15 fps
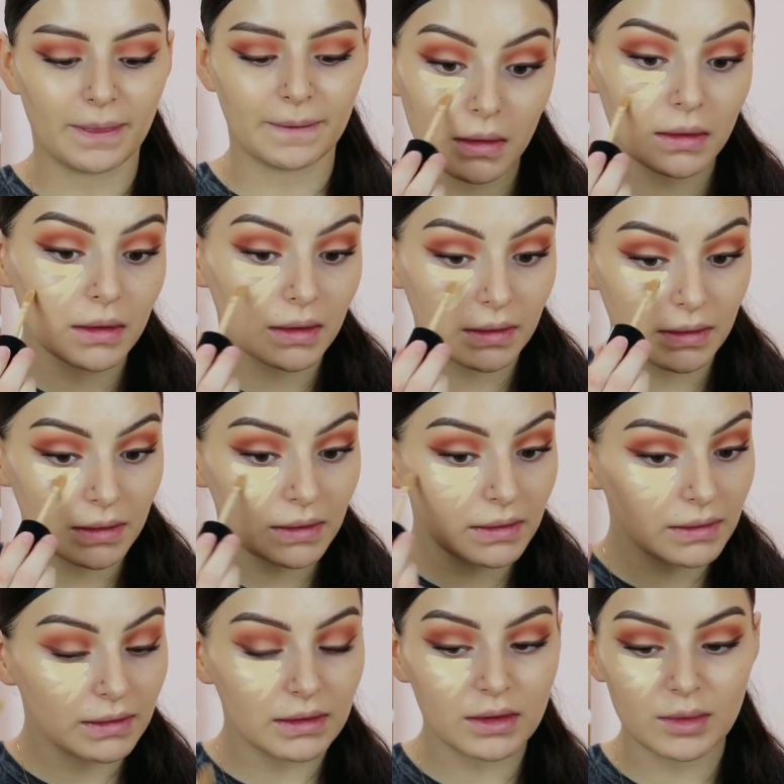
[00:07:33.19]
I'm gonna
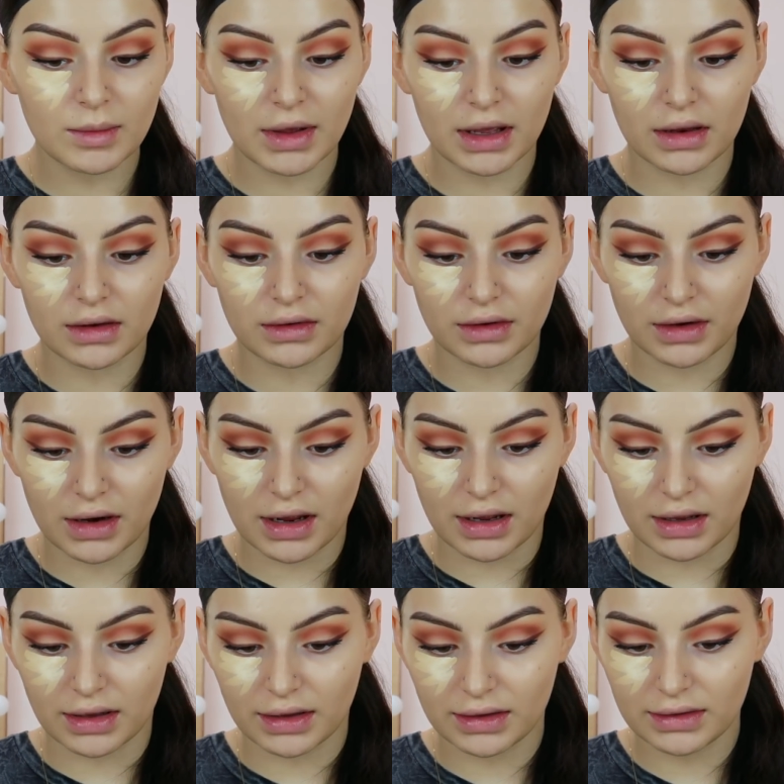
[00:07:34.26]
conceal my under
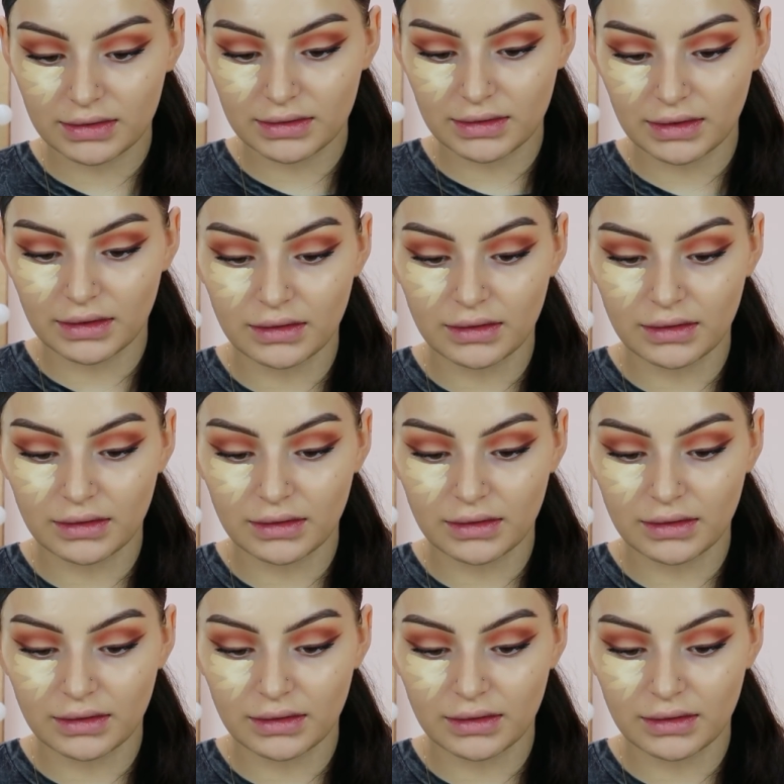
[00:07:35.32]
eyes.